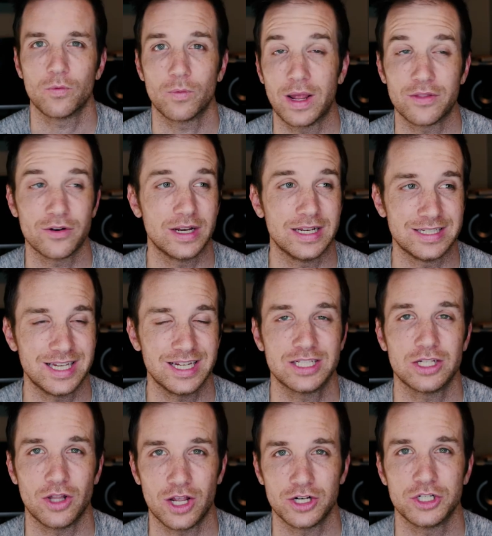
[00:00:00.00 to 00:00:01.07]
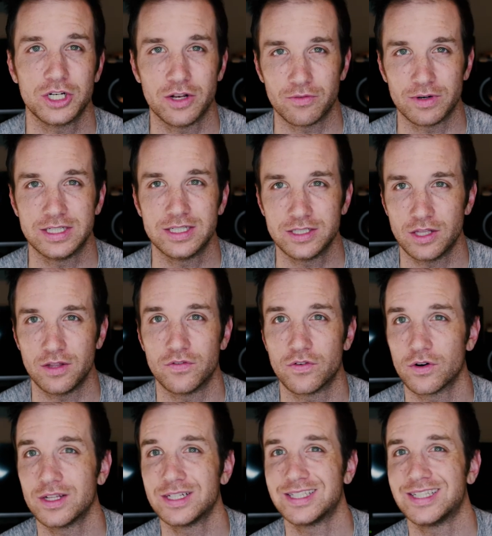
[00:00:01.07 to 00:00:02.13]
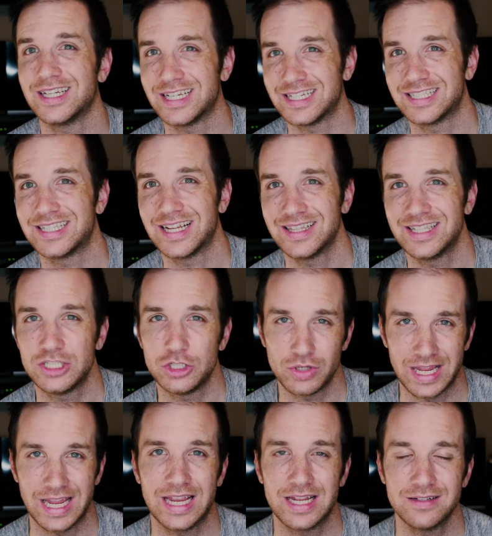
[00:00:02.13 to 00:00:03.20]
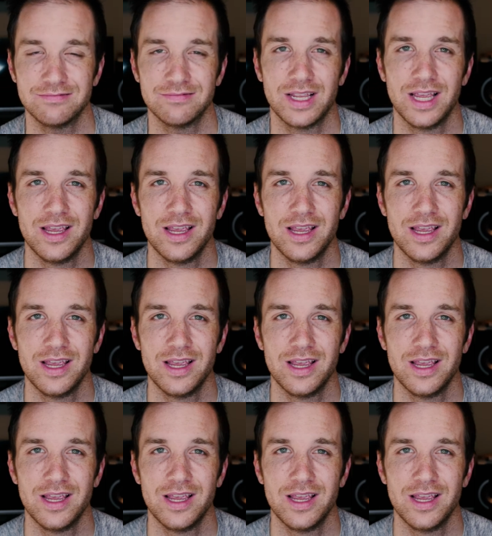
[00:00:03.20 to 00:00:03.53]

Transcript: Rather, it takes logic and reason to the furthest extent that you can,